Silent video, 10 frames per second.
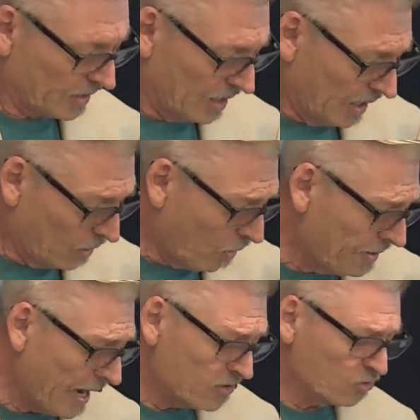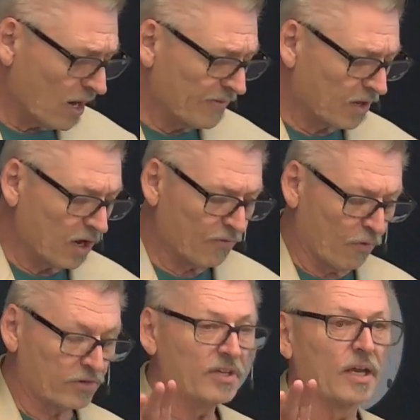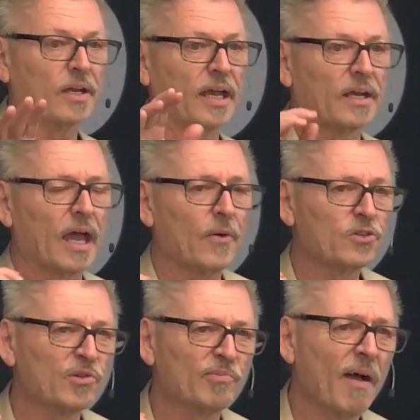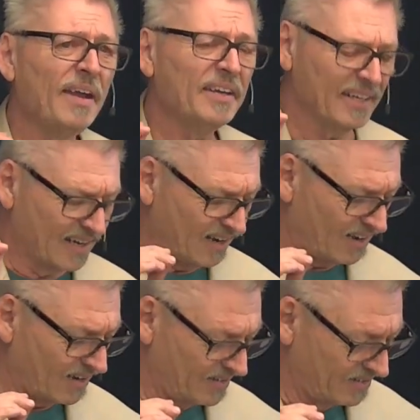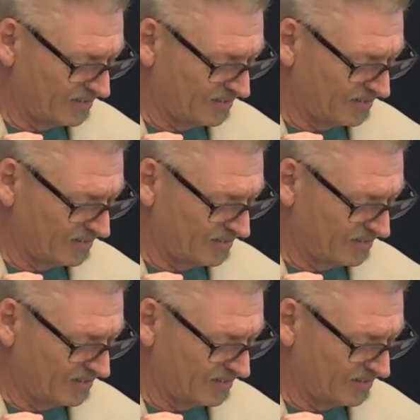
And one day I was driving along 410, and I was reminding God,